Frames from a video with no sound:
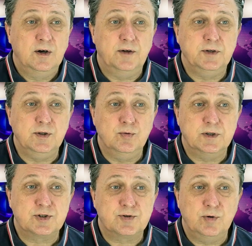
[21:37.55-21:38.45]
on the
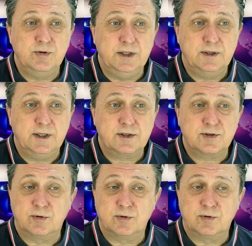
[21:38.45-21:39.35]
US 30
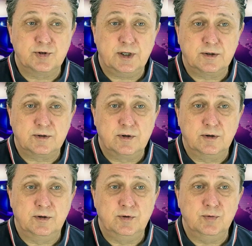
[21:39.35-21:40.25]
index, or you start
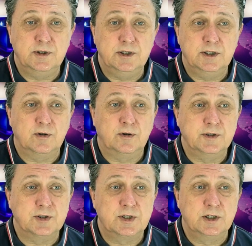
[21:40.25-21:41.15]
doing it on
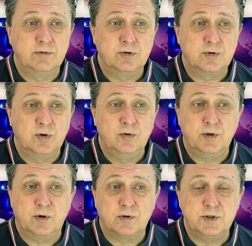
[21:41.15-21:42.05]
the silver,
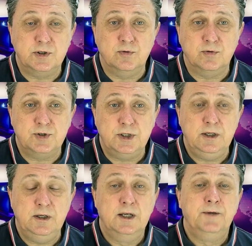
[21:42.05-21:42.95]
gold, Aussie USD.